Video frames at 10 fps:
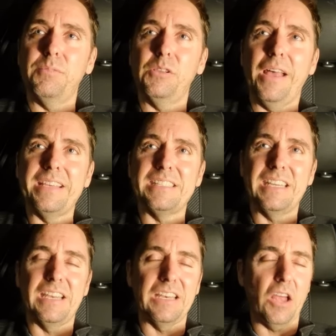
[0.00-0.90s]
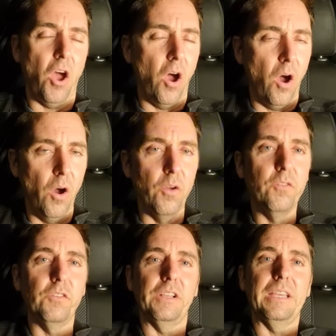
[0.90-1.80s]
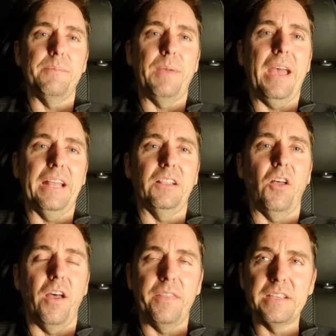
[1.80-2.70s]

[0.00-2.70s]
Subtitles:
placed in an overly bad light.